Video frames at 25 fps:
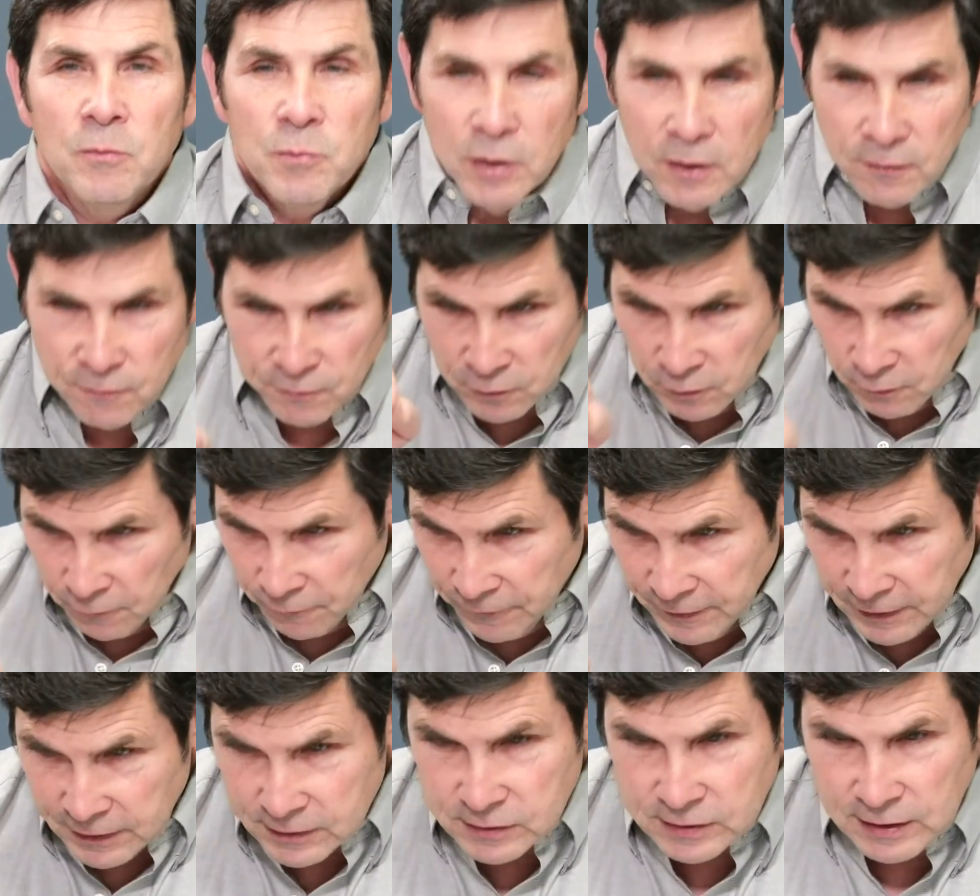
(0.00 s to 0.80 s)
But if you
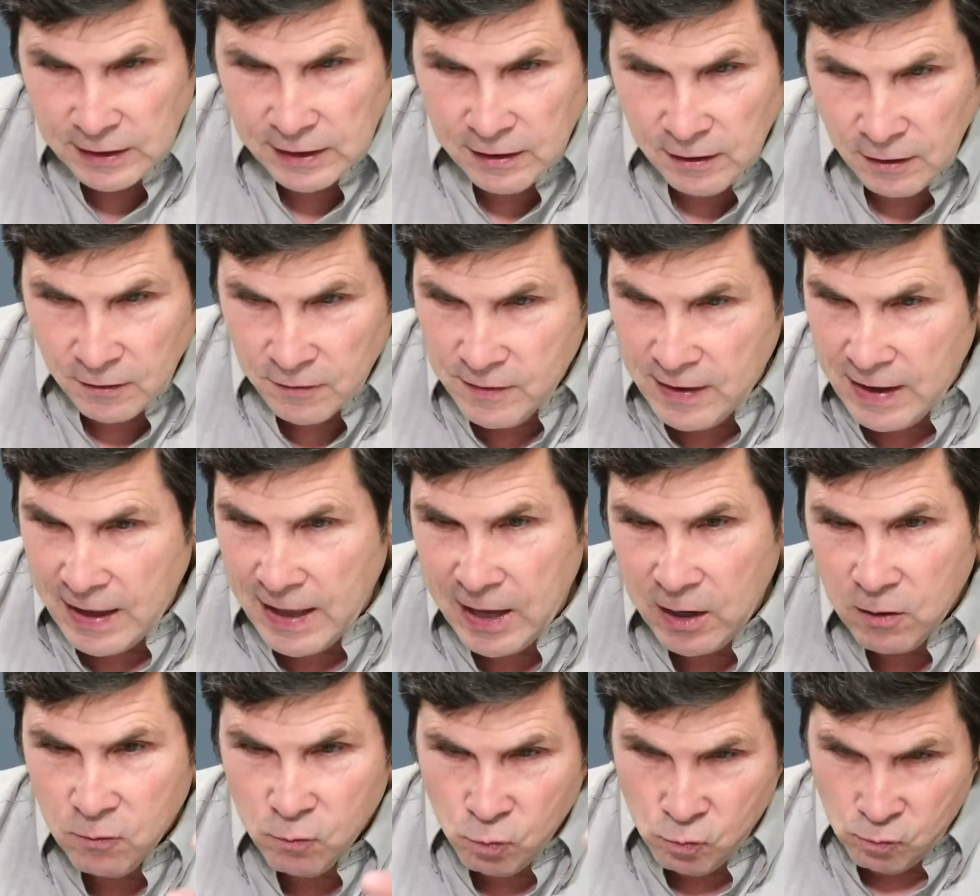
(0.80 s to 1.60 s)
fixate on
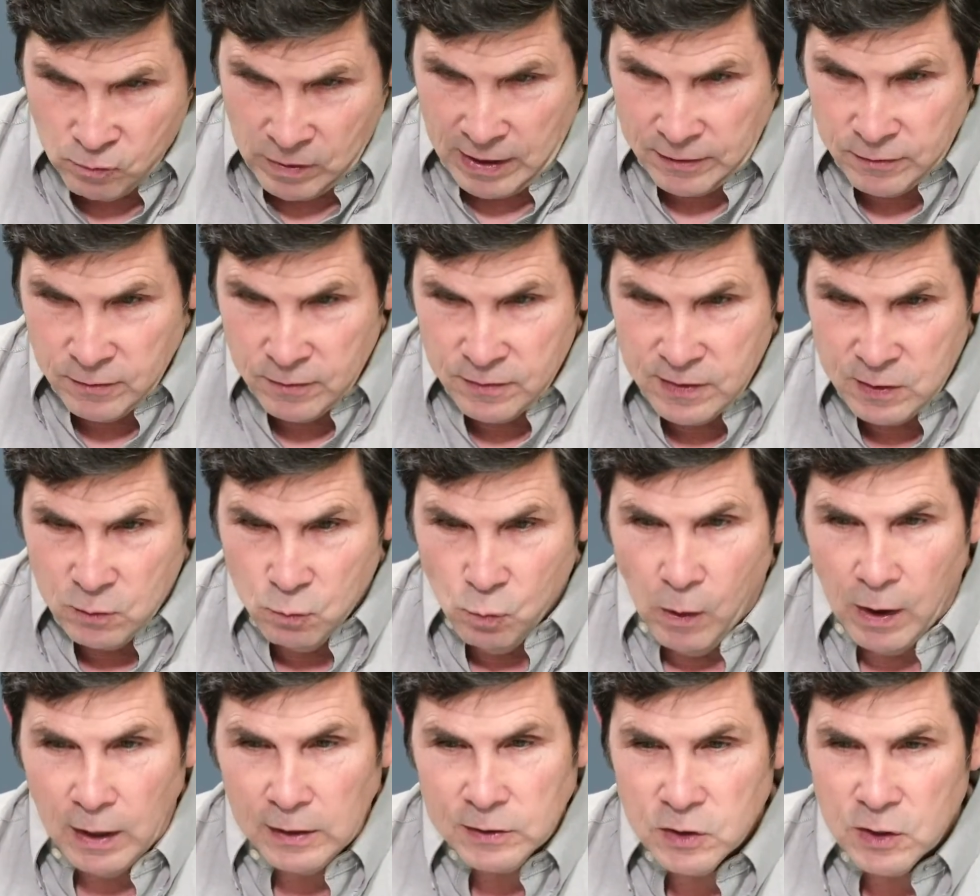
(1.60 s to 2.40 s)
that, rather
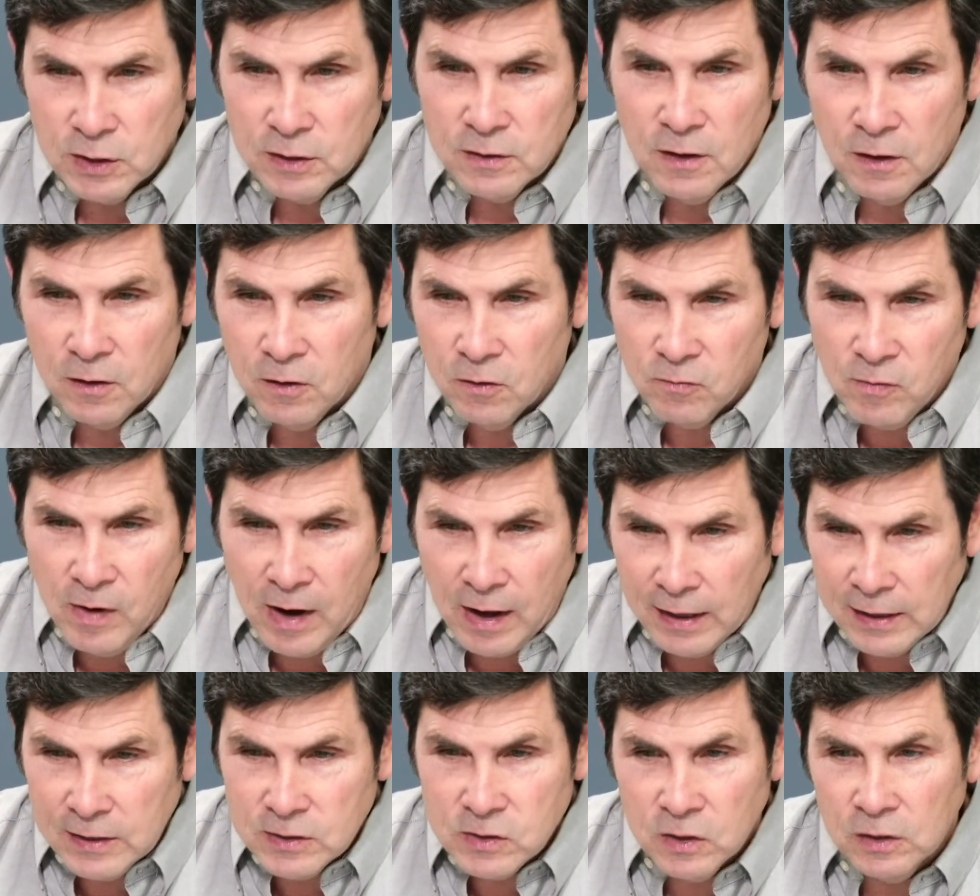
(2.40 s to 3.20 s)
than watching the
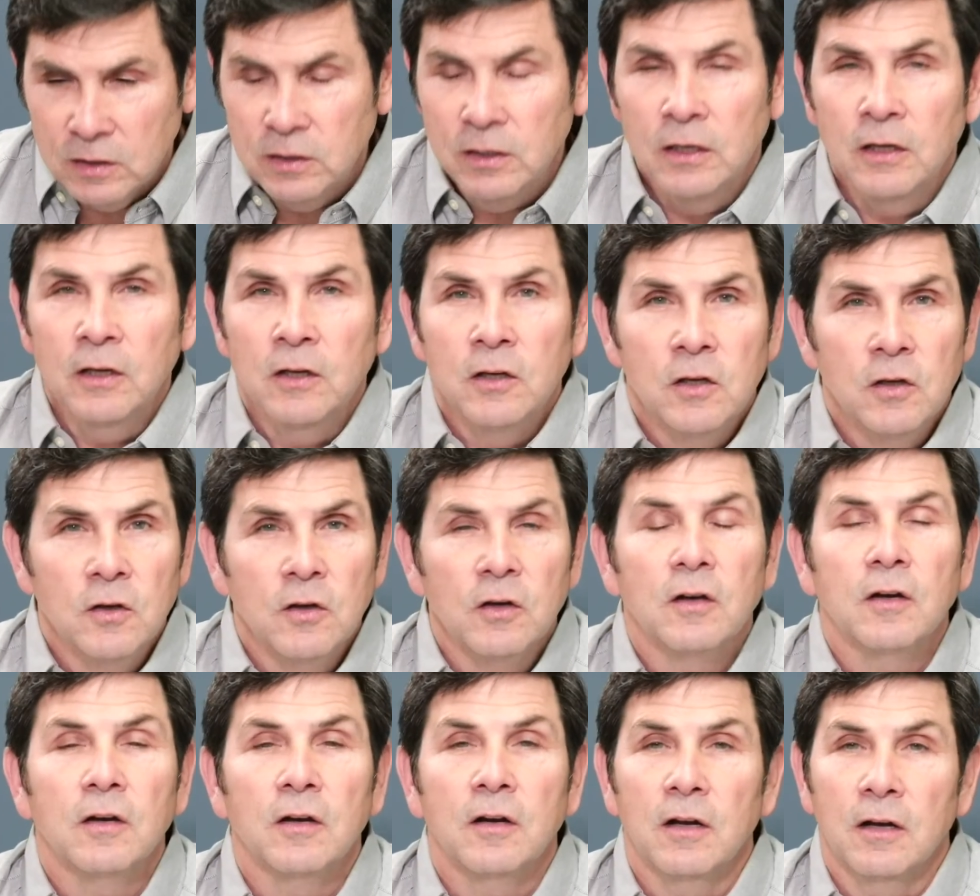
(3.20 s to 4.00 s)
horizon,
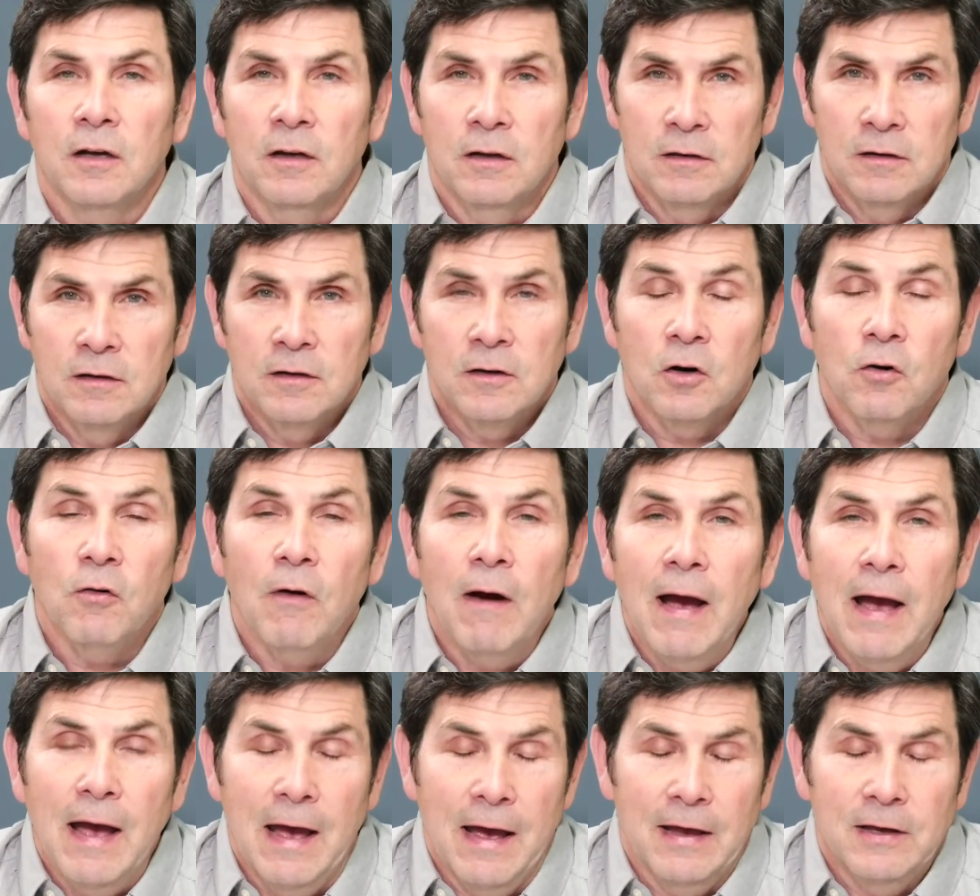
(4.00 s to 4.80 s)
you're going to
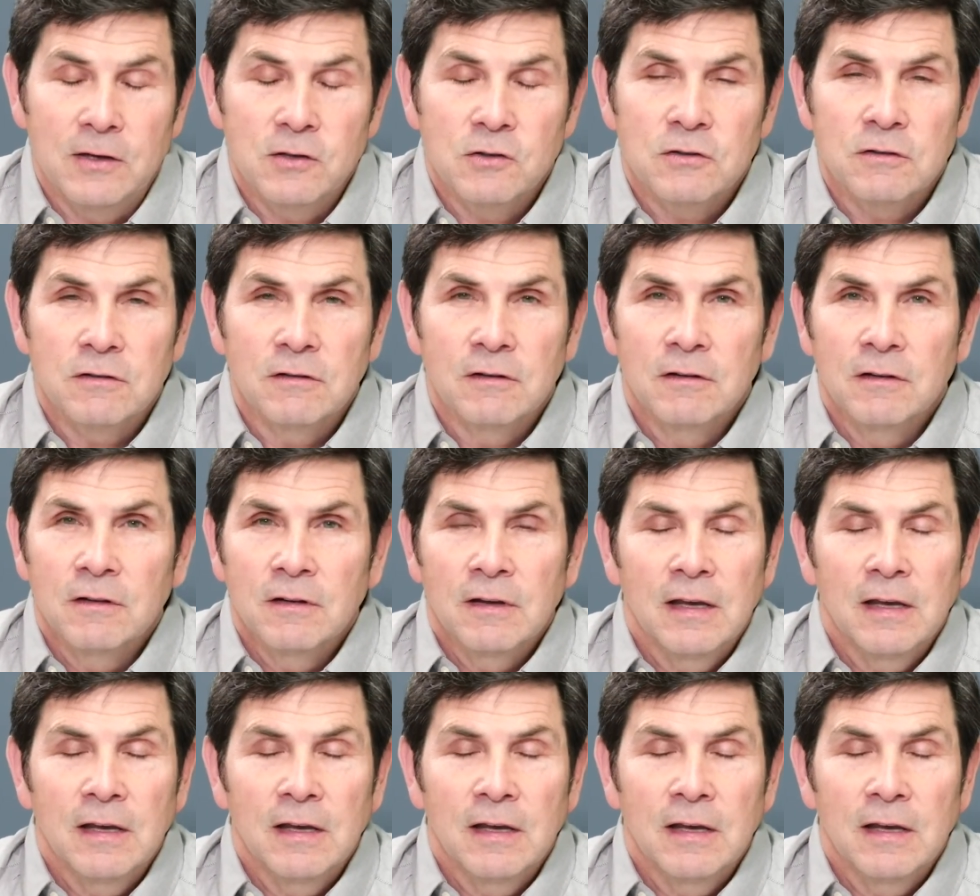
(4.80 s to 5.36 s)
crash.